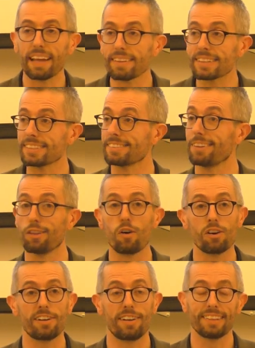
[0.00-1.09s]
And this is the
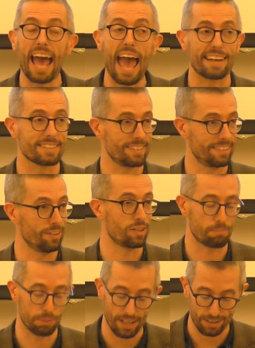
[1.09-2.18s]
law, last
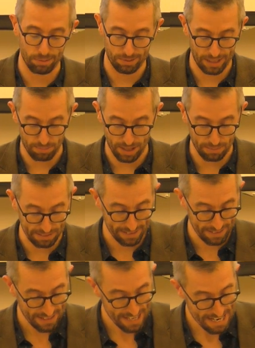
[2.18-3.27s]
long block quote, I promise.
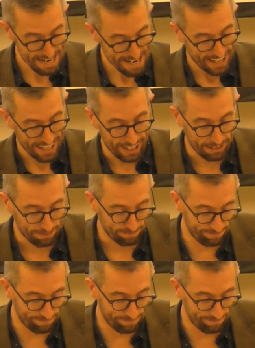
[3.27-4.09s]
Um,